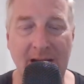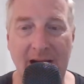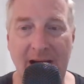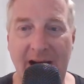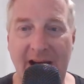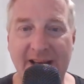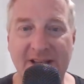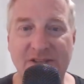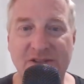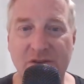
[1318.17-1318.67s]

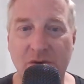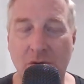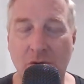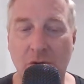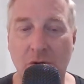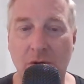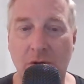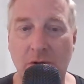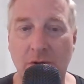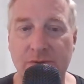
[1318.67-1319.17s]
I
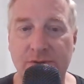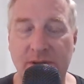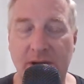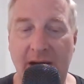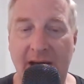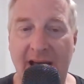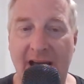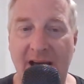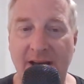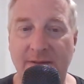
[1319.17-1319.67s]
sold,
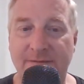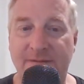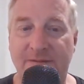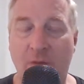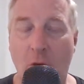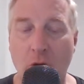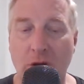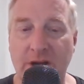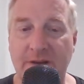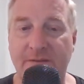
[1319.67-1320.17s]
I had
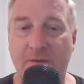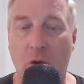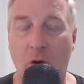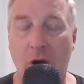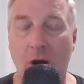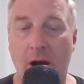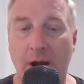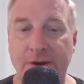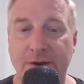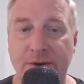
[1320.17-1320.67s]

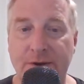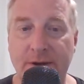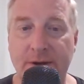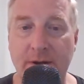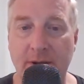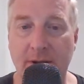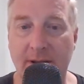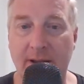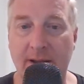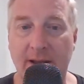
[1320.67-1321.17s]

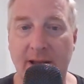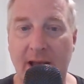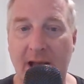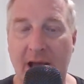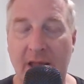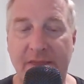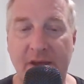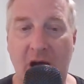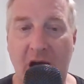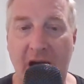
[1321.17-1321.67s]
4,400
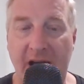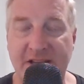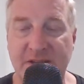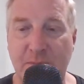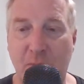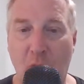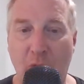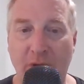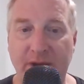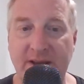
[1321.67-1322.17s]
at the
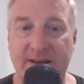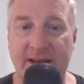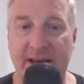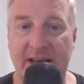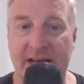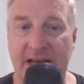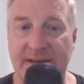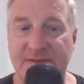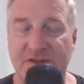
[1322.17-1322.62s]
highest point, and